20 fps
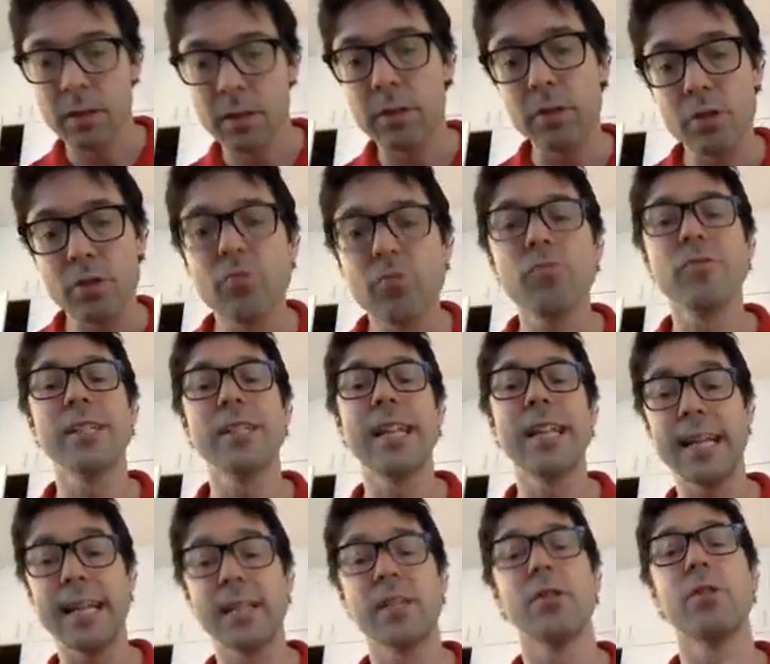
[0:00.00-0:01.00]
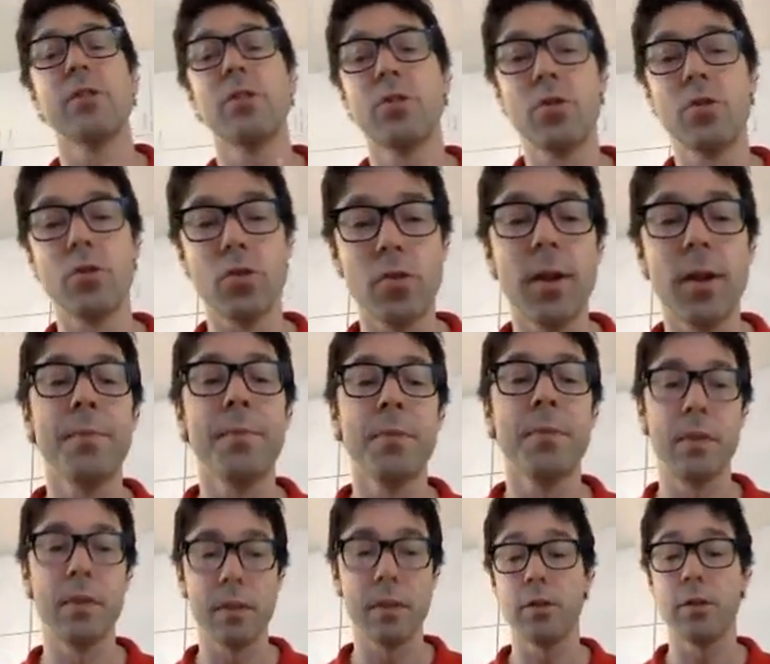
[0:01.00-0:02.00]
that doesn't relate to the story
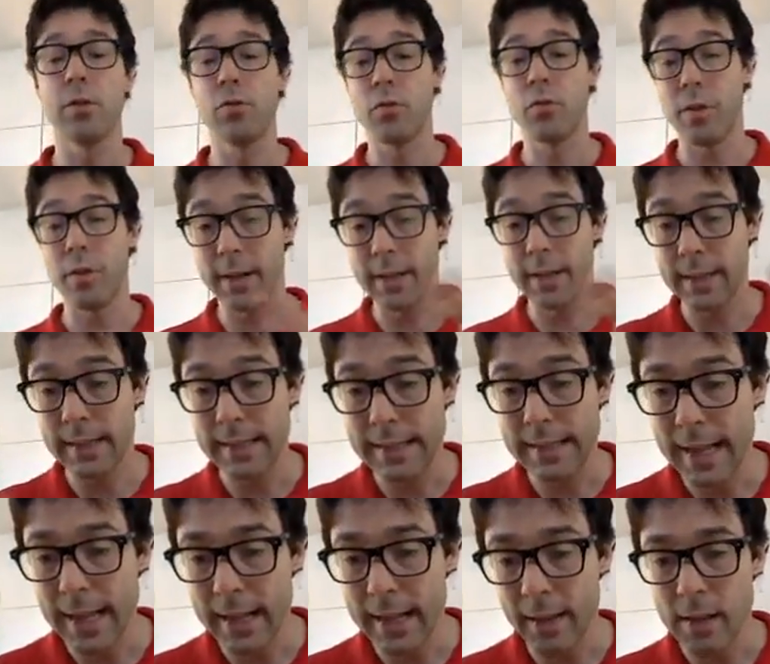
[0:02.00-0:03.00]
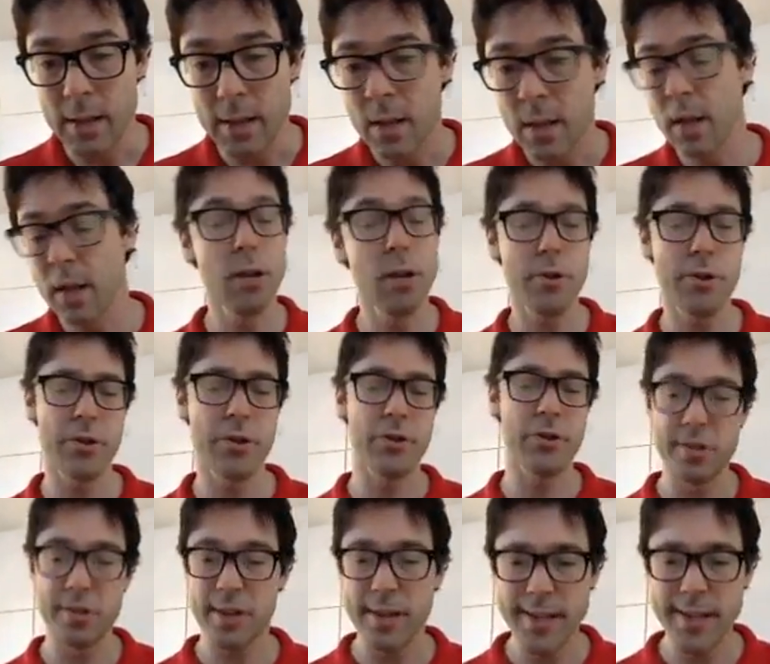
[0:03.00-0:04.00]
that you're trying to tell. And lots of the
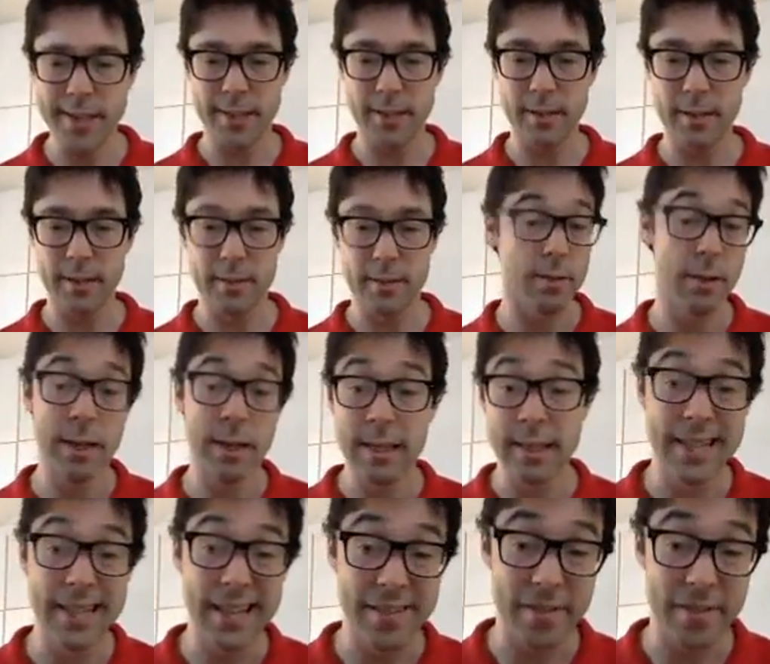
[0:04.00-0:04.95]
science, well, he didn't say